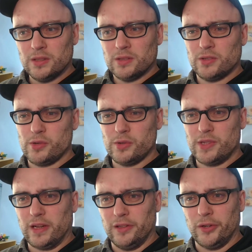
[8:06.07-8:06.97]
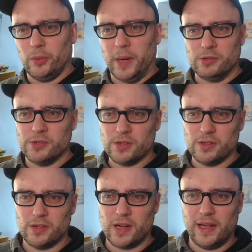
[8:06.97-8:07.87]
So there's, like, a little
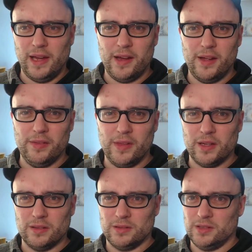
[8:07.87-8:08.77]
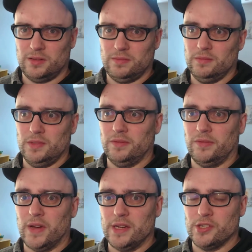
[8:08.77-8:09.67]
bouncer I had that is in
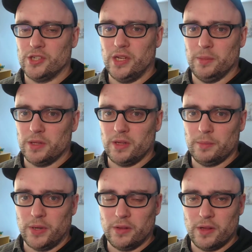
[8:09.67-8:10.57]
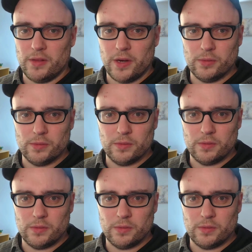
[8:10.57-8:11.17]
fine shape, but apparently they don't,